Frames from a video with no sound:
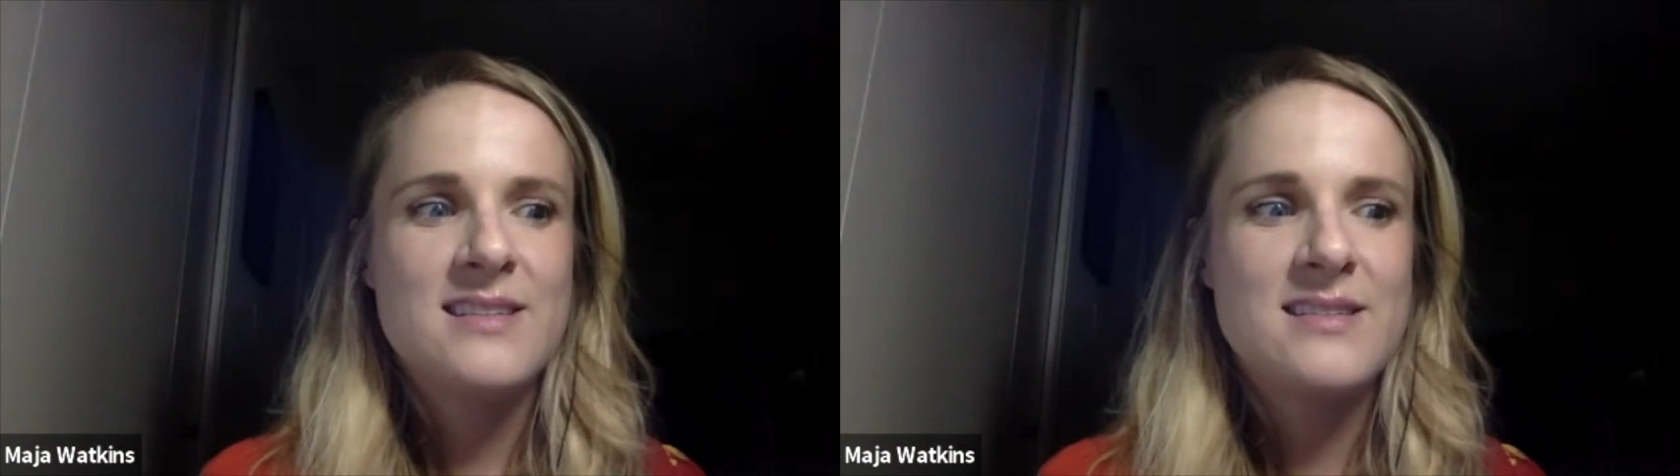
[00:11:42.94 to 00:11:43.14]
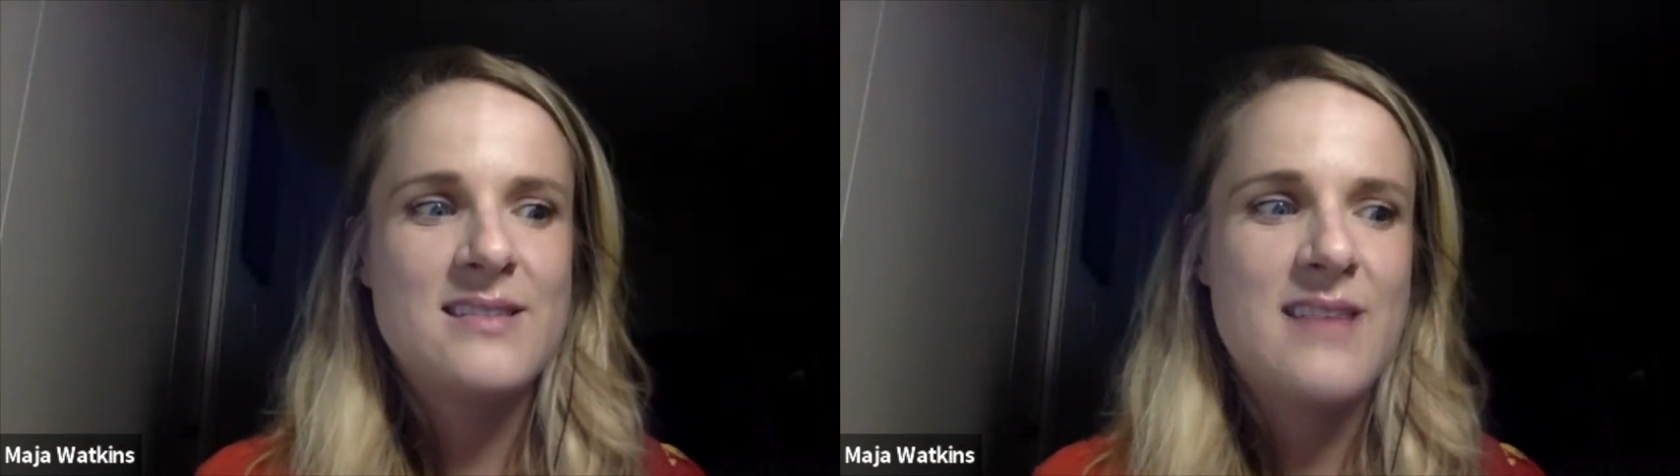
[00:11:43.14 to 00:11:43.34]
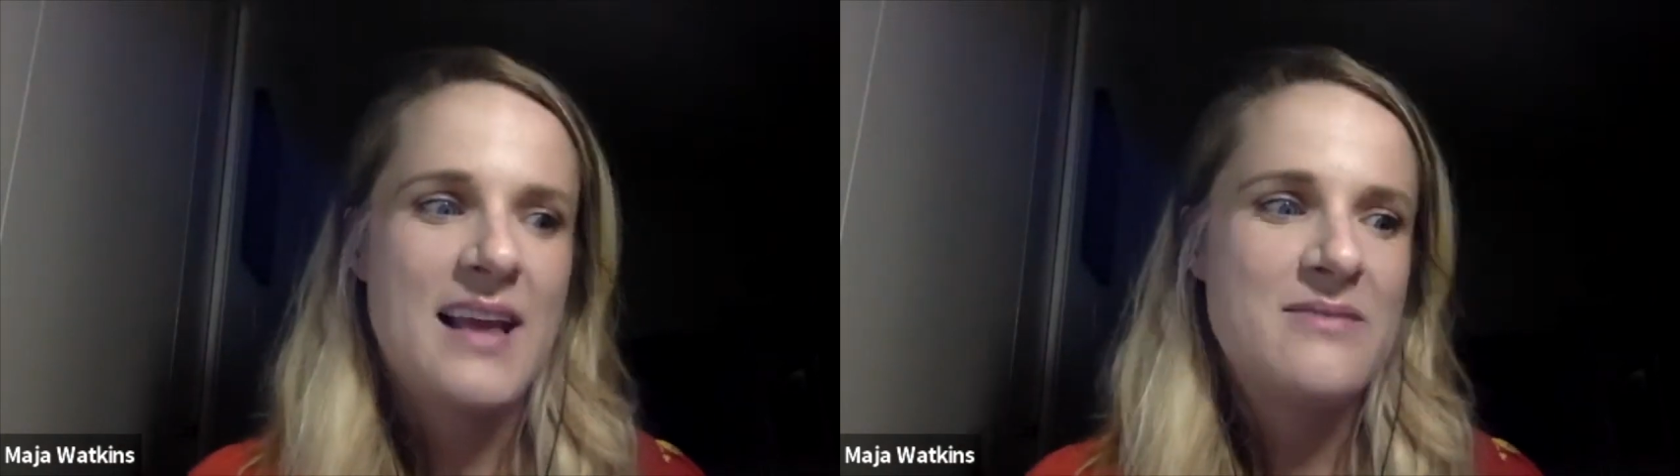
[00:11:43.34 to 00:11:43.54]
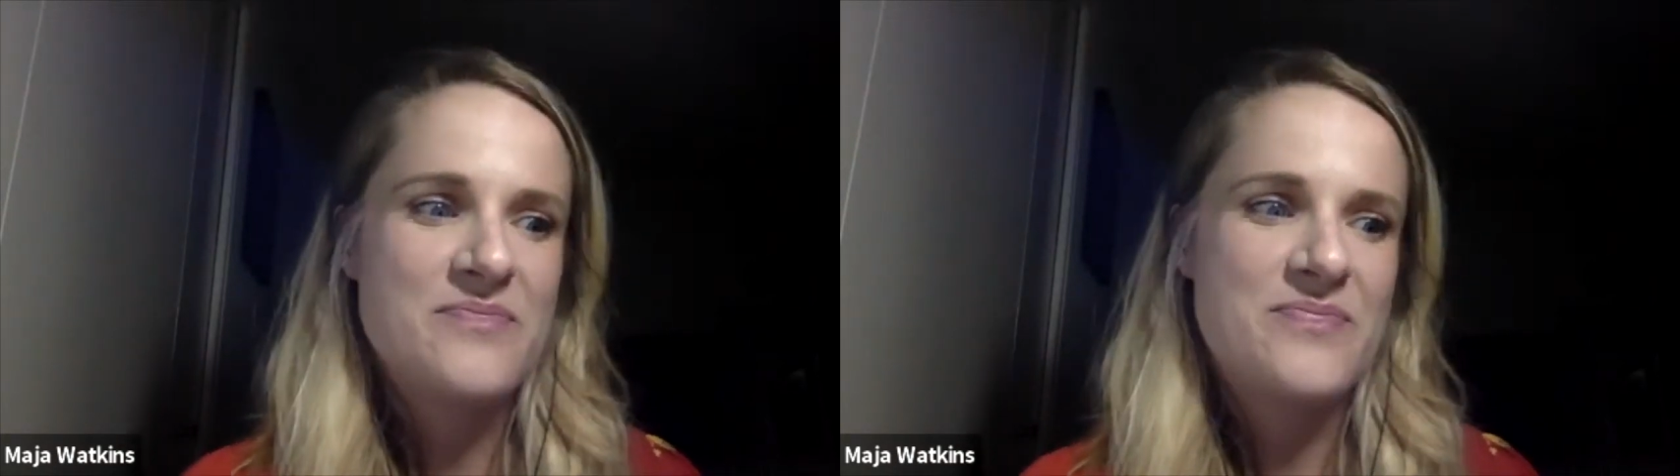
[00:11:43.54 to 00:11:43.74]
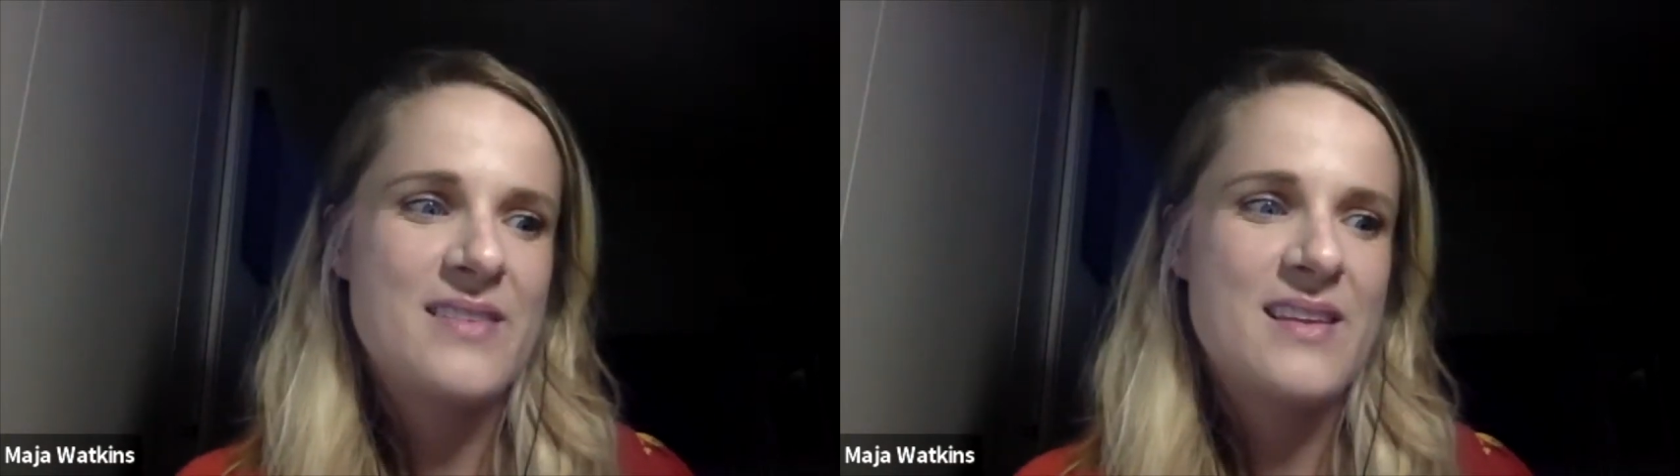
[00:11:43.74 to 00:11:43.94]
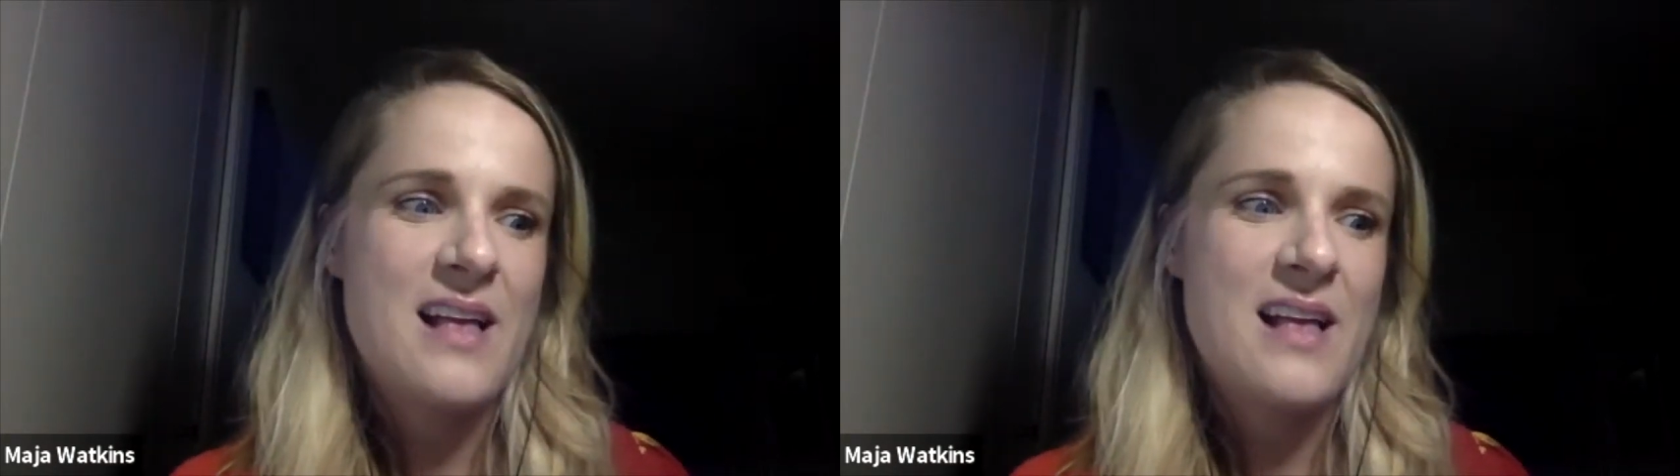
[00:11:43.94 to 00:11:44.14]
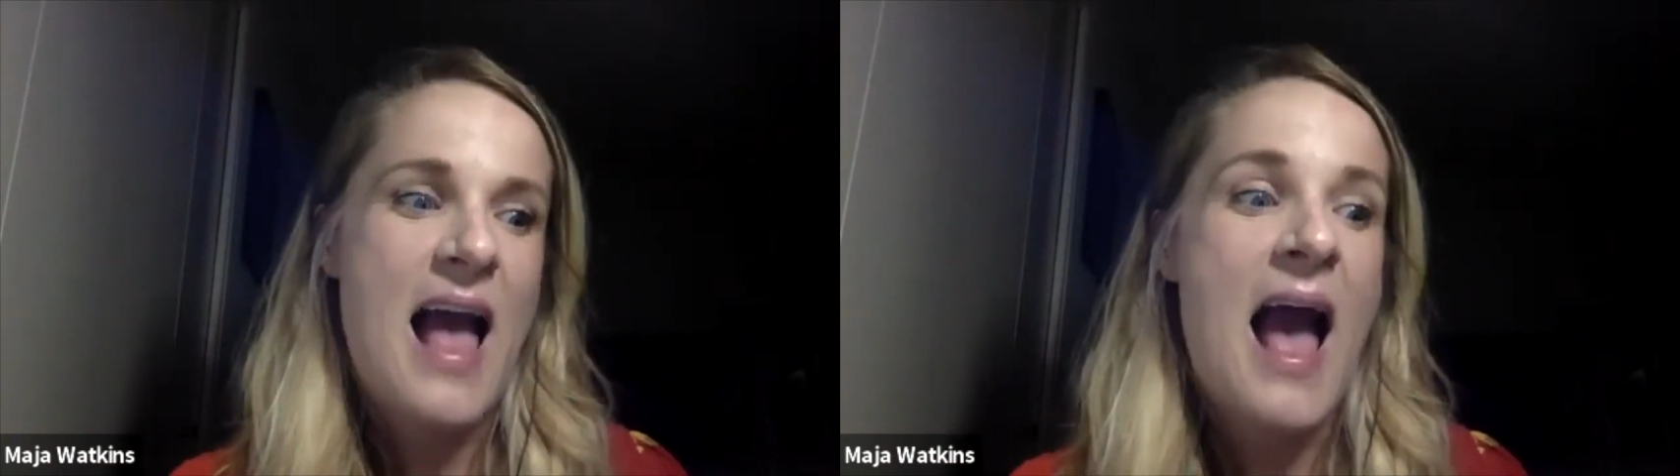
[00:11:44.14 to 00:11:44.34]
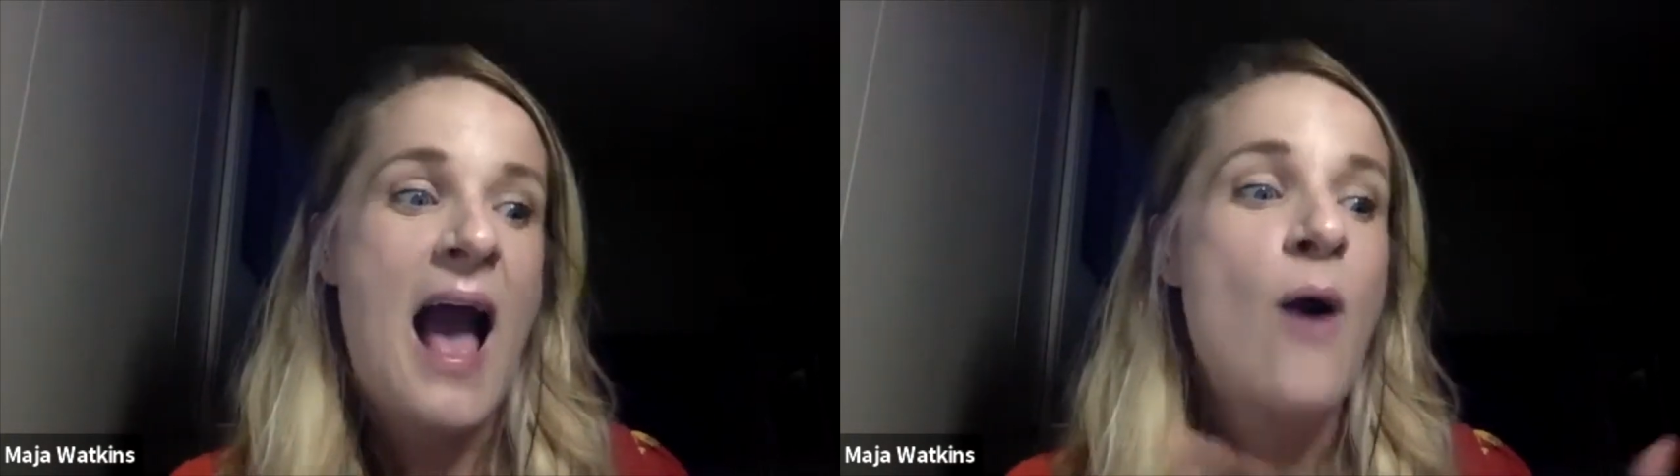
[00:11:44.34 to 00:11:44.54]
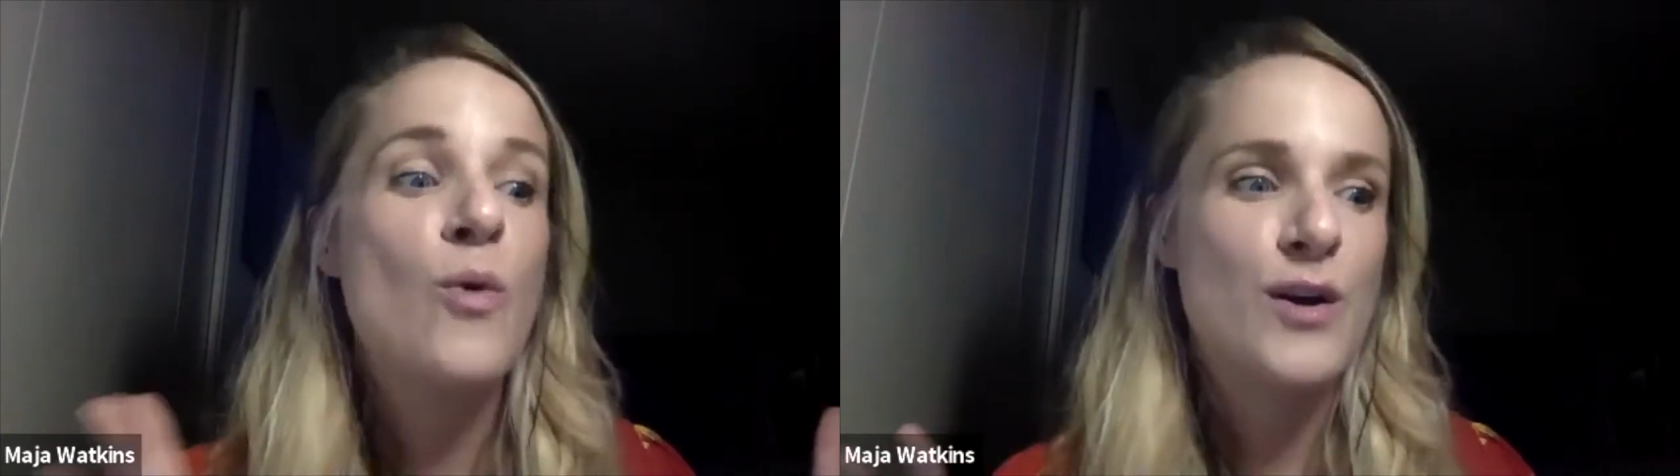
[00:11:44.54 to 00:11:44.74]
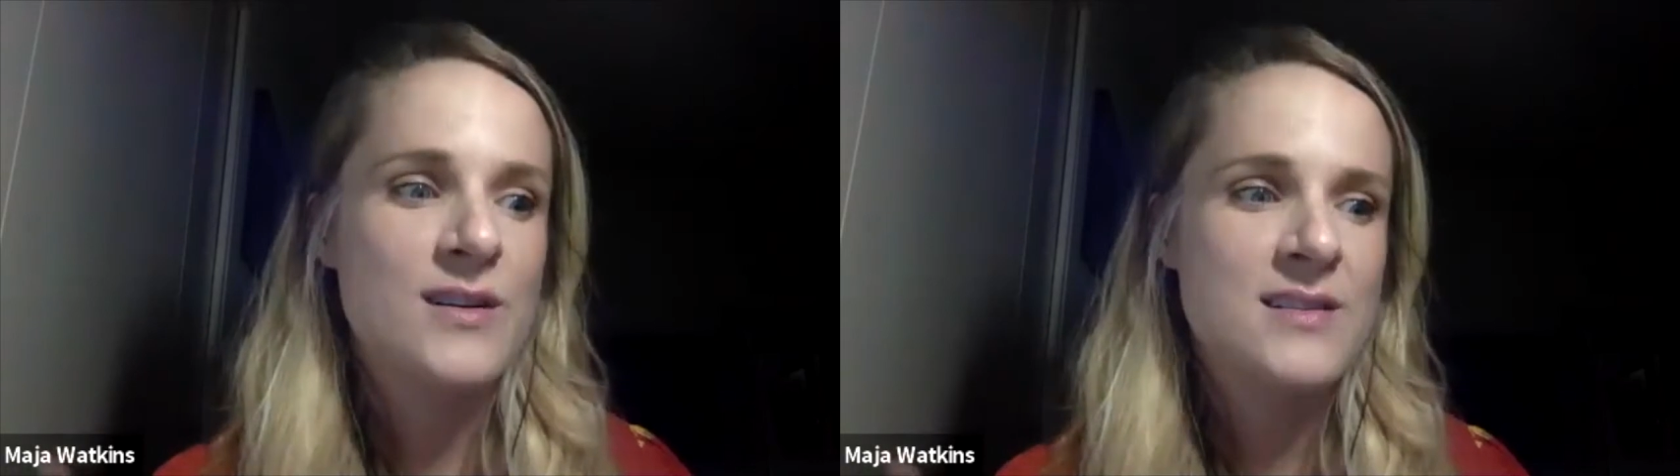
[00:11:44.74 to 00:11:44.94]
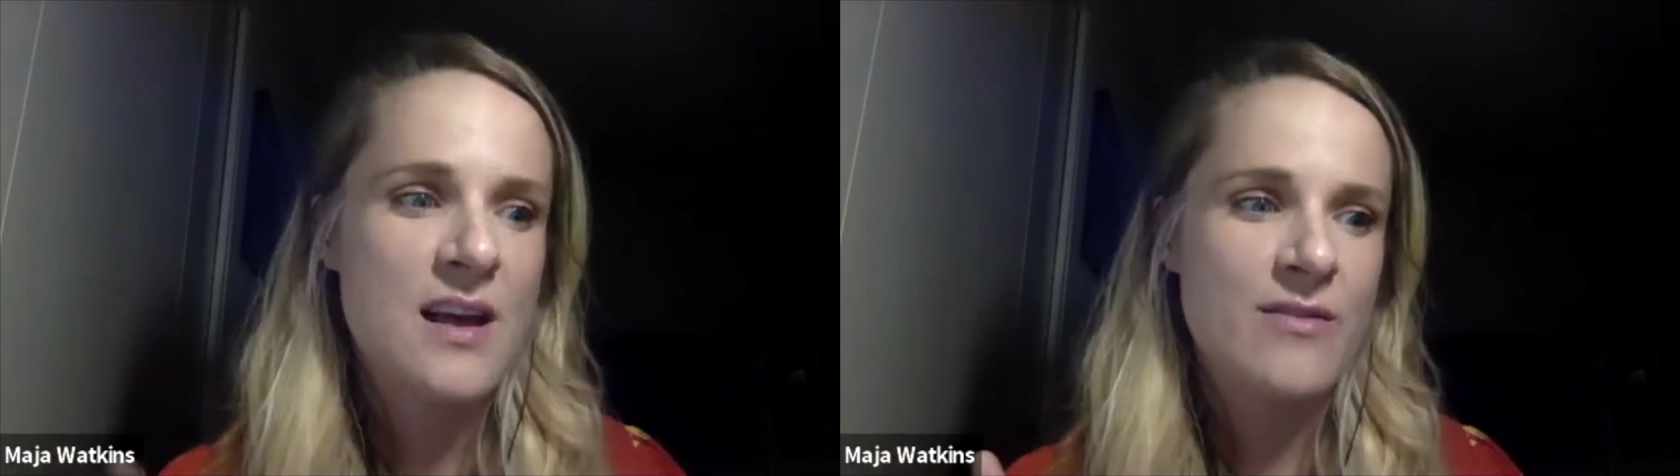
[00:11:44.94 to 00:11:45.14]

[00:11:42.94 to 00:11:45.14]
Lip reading: like hours of